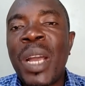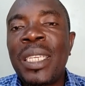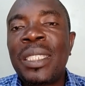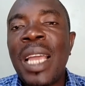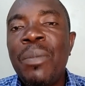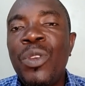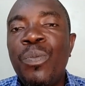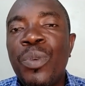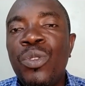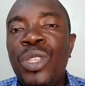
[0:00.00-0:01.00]
by the time
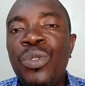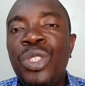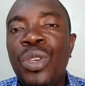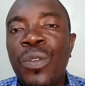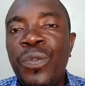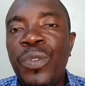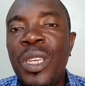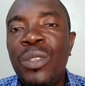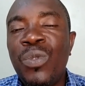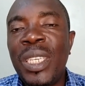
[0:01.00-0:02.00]
you produce your
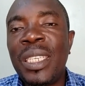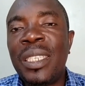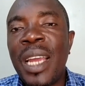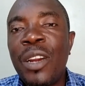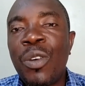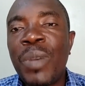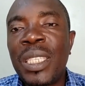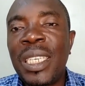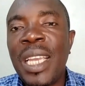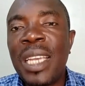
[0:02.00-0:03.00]
feed with the dry raw
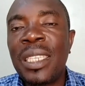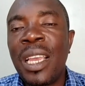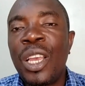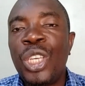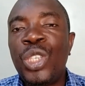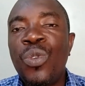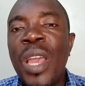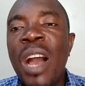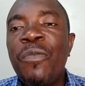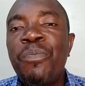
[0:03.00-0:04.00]
materials, you
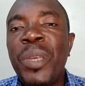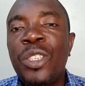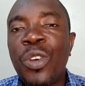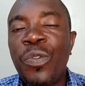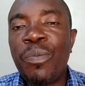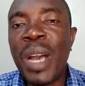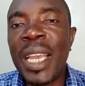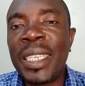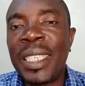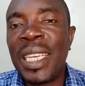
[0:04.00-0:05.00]
will have peace of
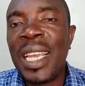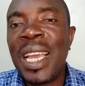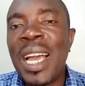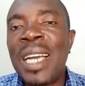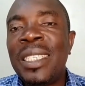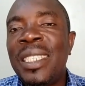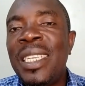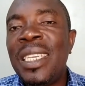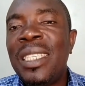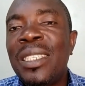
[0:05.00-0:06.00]
mind. And
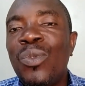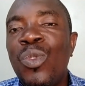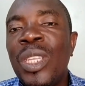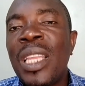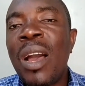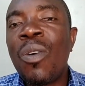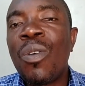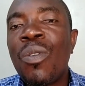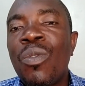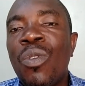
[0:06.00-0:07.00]
this will
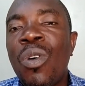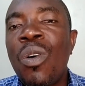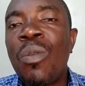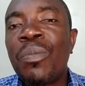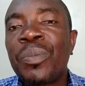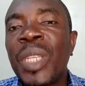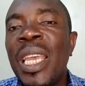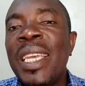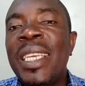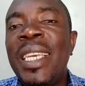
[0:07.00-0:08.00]
now come
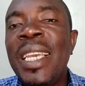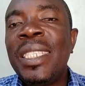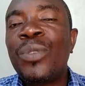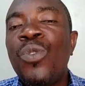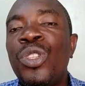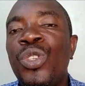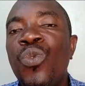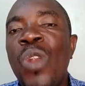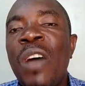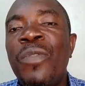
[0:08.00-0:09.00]
against what
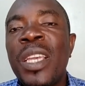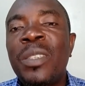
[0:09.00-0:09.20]
you will have